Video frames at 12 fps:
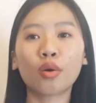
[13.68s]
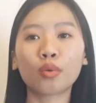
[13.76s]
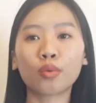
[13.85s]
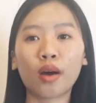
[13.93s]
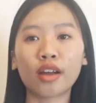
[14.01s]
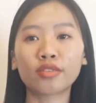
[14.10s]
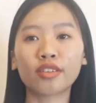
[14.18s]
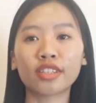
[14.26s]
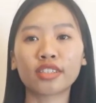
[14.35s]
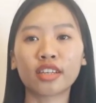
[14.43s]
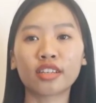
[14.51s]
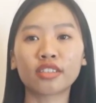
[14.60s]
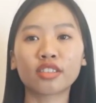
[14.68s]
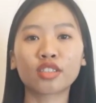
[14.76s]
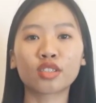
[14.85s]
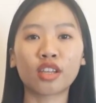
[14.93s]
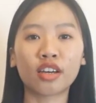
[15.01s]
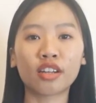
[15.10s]
One recent
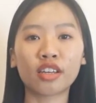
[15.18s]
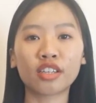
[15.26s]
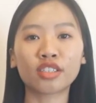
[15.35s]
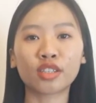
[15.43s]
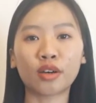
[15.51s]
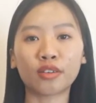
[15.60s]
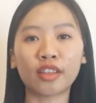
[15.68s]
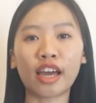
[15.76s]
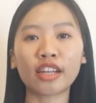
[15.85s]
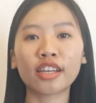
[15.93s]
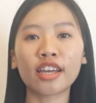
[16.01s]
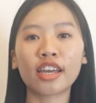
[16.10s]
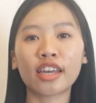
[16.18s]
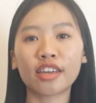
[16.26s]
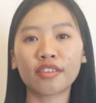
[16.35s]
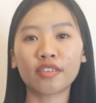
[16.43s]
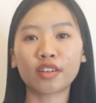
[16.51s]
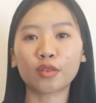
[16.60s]
study showed that
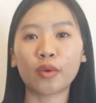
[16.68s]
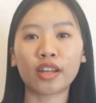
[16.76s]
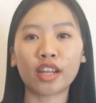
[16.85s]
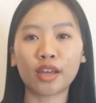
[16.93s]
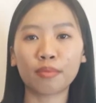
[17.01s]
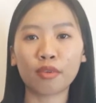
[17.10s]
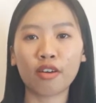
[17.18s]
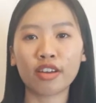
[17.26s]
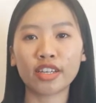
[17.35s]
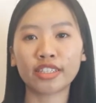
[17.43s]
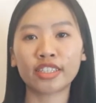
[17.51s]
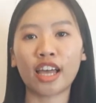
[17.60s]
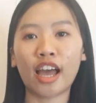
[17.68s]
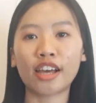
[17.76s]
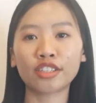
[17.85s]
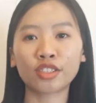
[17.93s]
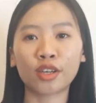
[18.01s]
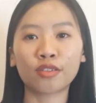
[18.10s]
even when employees are
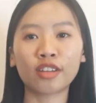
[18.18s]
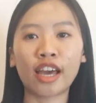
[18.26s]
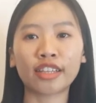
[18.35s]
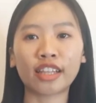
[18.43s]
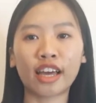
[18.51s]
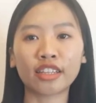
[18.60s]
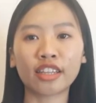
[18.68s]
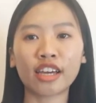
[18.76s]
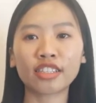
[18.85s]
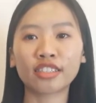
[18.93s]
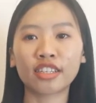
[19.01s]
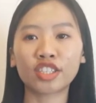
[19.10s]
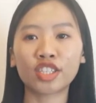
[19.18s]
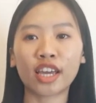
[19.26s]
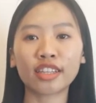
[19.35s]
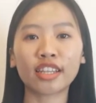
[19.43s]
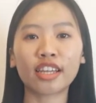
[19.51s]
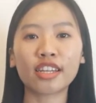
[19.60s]
shown data that
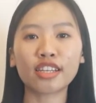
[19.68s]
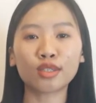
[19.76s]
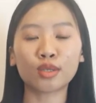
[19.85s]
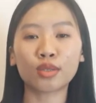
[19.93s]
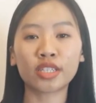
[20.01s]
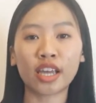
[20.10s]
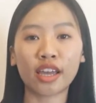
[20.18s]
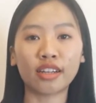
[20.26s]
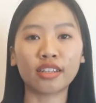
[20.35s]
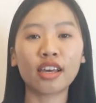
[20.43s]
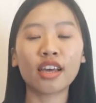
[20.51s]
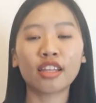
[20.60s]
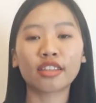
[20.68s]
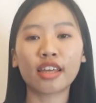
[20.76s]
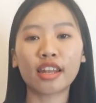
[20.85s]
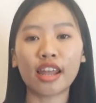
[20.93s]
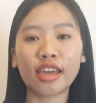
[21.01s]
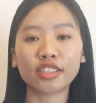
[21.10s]
suggest they need to change,
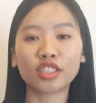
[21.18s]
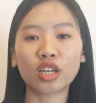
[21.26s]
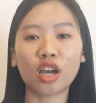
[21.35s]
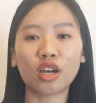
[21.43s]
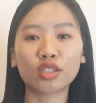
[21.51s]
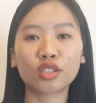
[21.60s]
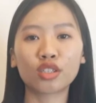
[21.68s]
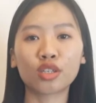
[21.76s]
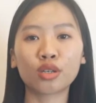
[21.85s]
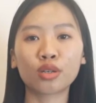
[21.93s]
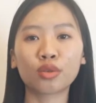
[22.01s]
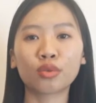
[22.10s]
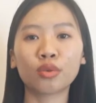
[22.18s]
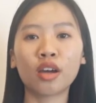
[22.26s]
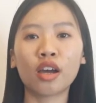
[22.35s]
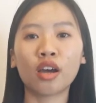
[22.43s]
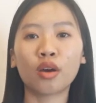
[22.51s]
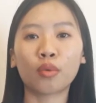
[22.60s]
they latch onto
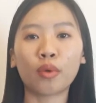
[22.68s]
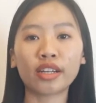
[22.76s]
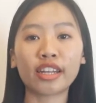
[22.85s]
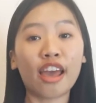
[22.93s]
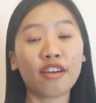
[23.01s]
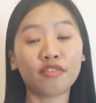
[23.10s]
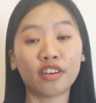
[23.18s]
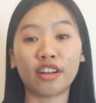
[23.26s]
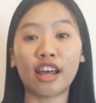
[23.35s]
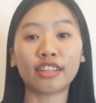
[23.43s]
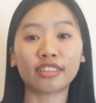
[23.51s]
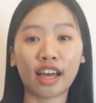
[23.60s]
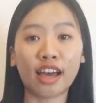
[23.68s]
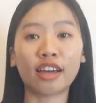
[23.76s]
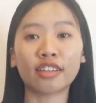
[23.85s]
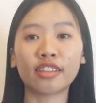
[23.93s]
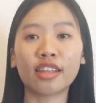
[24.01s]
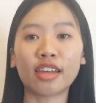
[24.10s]
whatever
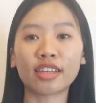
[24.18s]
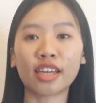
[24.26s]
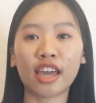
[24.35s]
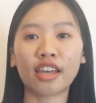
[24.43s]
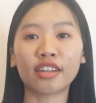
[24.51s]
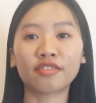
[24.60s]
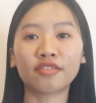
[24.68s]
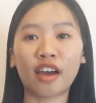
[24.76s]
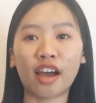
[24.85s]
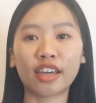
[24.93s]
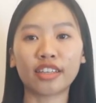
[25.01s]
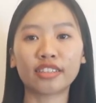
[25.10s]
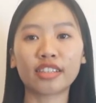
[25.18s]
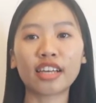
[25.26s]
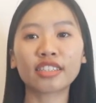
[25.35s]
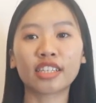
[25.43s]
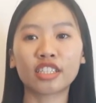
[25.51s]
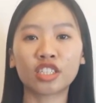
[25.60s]
data they can find that
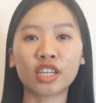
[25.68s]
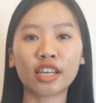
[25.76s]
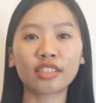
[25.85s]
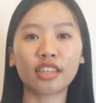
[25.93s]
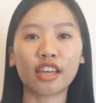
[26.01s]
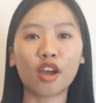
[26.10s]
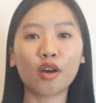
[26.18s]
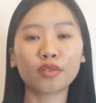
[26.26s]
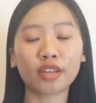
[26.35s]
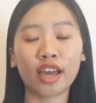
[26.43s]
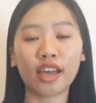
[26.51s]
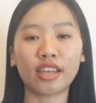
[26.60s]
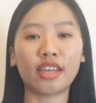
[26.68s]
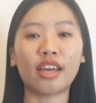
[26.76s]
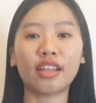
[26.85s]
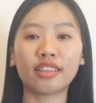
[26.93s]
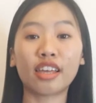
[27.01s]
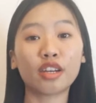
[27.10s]
suggests they're okay
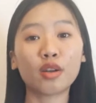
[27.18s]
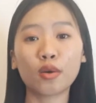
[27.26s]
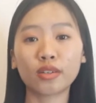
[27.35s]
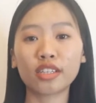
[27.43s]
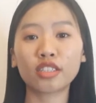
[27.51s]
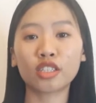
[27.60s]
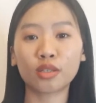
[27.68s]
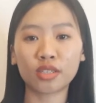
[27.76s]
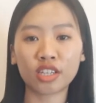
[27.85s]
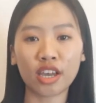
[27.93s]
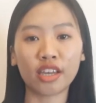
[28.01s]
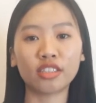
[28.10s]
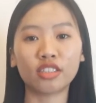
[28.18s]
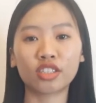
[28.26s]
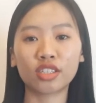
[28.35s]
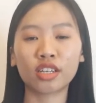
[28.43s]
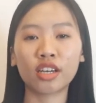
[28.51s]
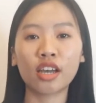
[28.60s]
and they don't need to change.